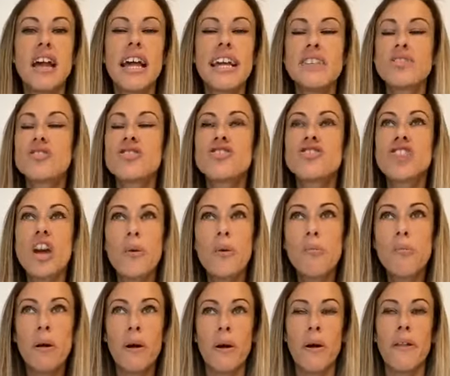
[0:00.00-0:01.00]
so
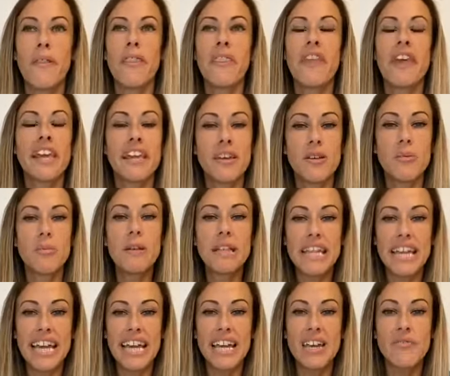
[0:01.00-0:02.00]
important that you
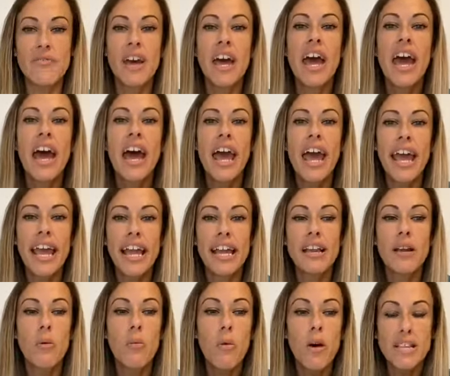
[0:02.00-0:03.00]
believe in
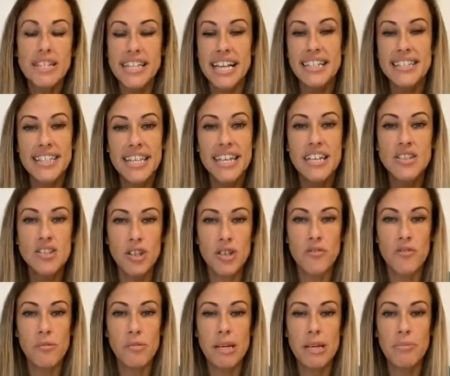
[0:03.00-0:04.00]
what Scentsy can do
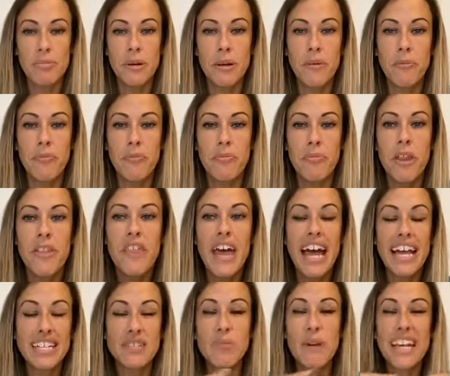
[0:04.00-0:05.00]
for people.
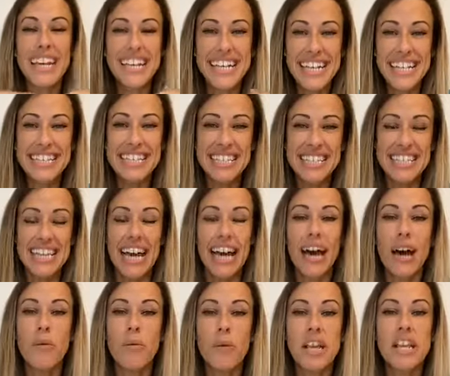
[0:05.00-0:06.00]
That is where you need to
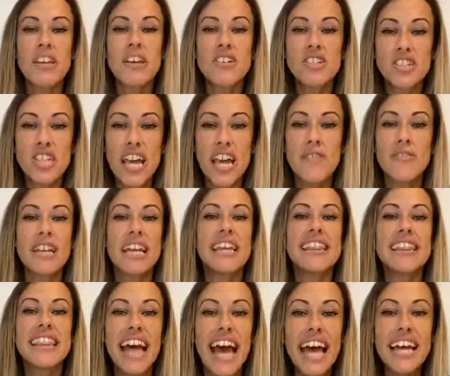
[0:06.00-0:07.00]
start. When you're sharing
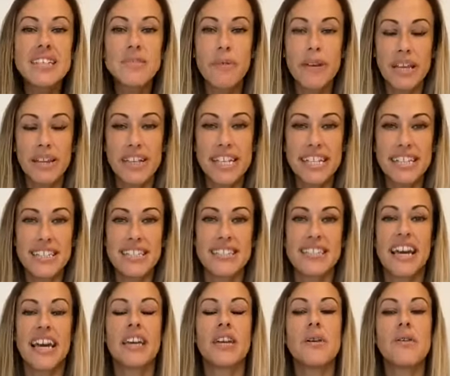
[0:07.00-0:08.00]
it, that is where you need to
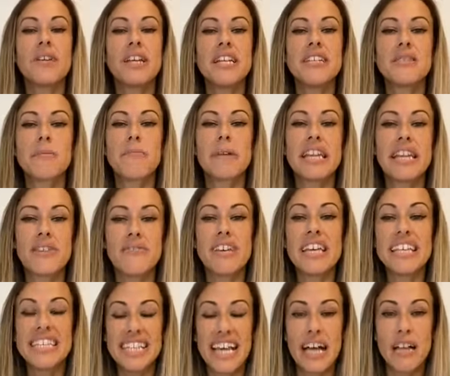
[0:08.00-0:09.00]
start. You need to believe it
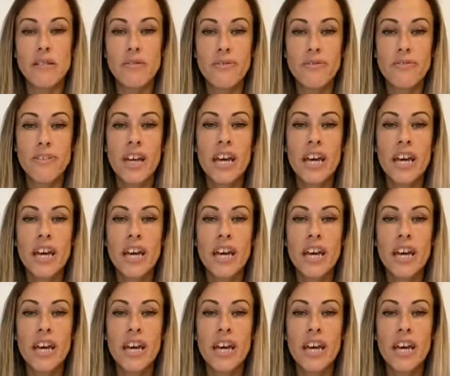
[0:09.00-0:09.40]
yourself